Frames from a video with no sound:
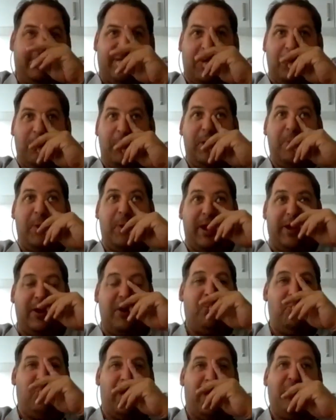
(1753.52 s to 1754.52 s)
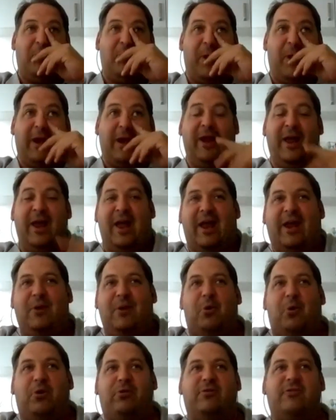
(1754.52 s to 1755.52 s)
So we went. And
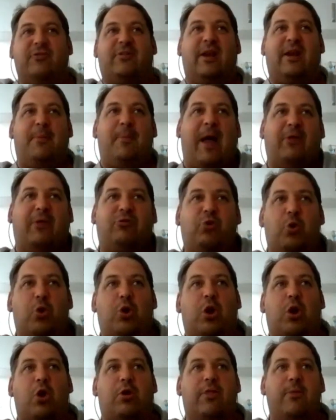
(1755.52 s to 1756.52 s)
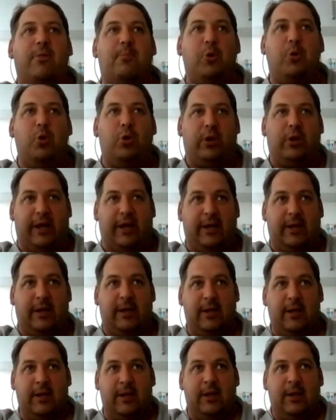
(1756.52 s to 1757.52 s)
it wasn't until about 2:00 in the morning
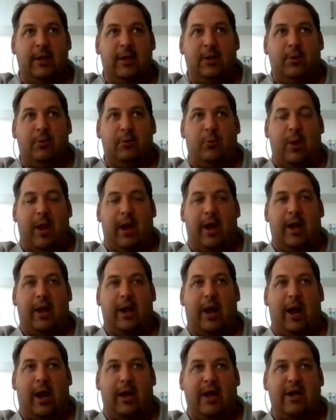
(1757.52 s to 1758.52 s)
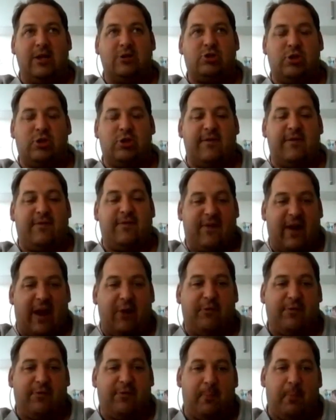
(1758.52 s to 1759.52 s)
where I literally
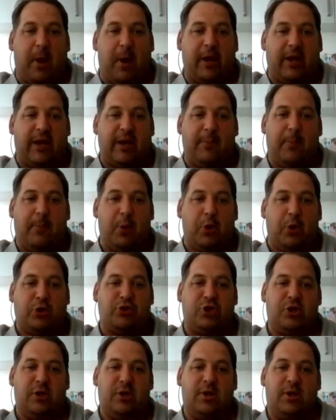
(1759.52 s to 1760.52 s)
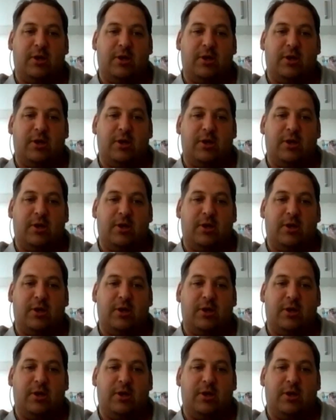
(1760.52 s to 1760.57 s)
fell off the bike in a bush.